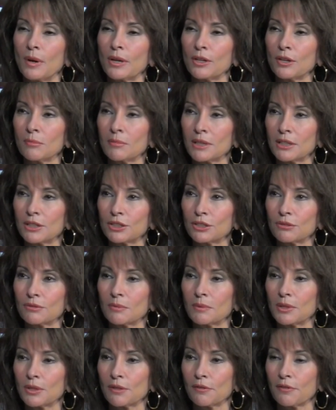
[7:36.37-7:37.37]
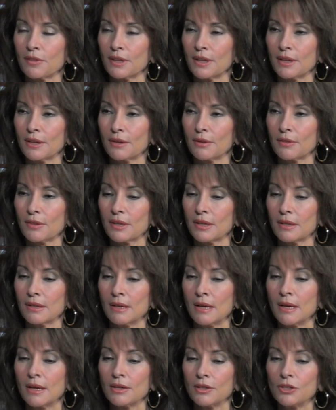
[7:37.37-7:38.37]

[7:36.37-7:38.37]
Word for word: when all my children went off the air the